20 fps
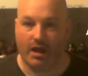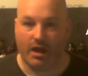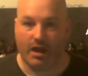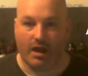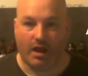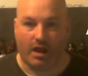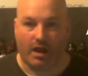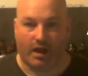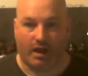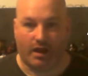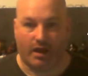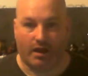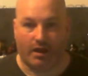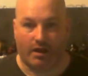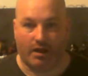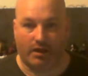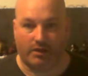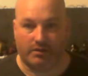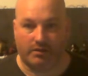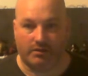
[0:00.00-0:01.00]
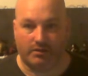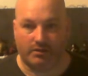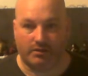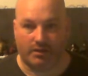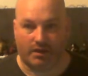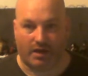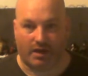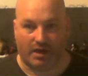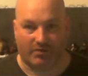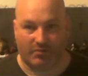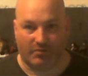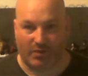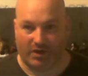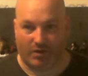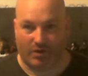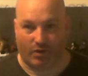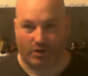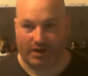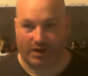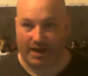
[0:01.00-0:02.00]
And I've went
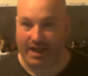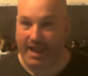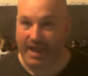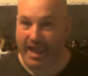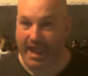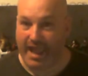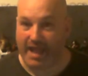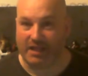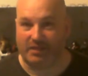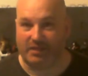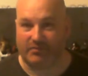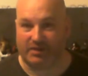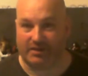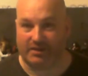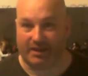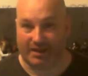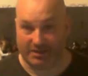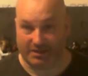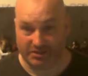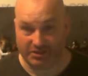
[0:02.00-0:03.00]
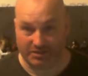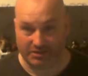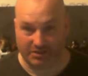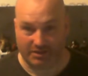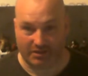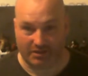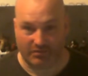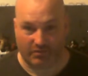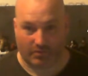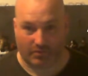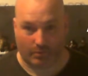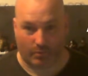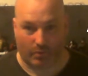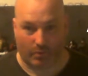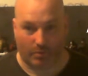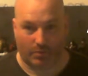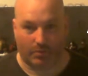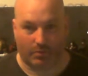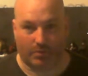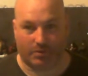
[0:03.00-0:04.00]
on a hell of a tangent from what
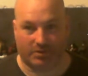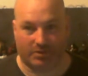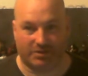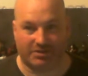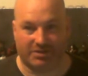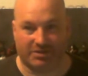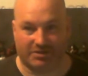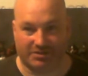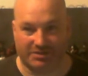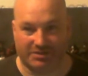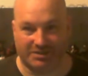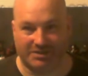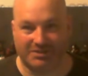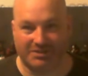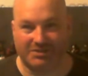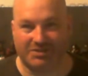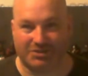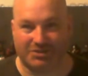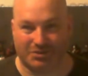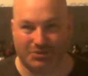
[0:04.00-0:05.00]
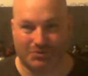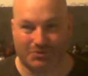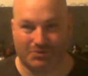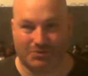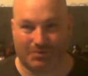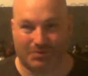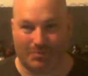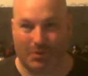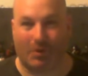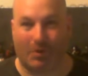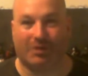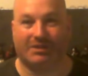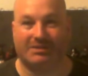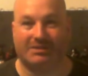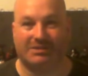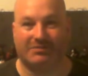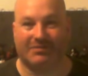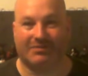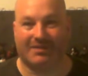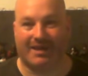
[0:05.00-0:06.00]
we were discussing, so
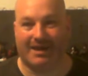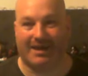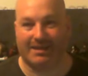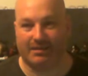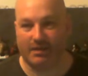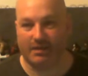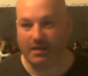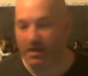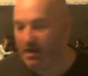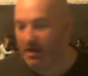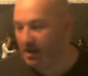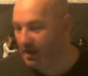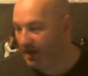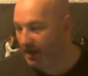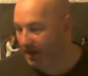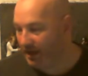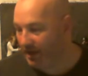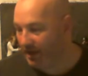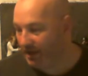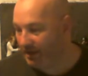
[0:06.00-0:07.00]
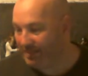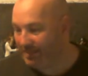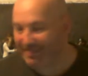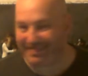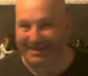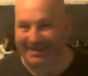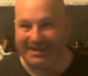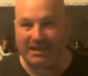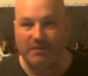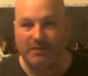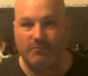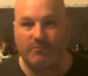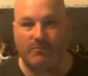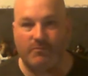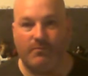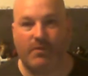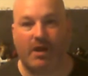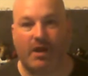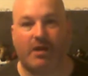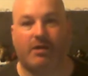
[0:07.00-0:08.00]
apologies for that. Thank you
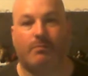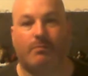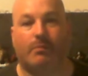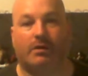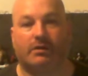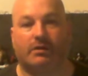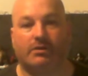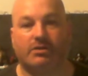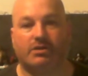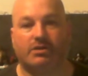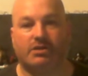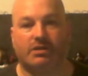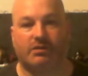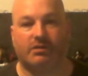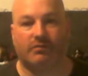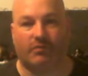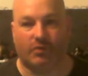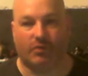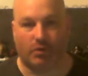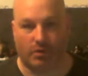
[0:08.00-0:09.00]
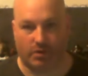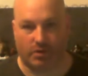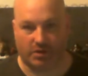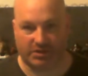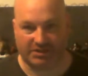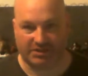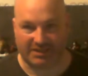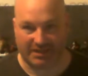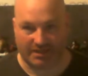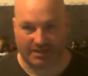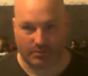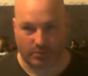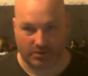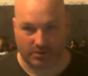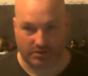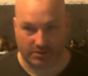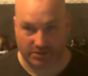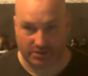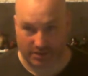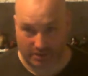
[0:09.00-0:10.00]
very much for sticking with
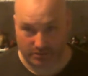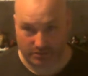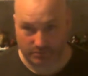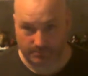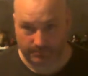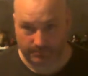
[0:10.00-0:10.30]
the channel.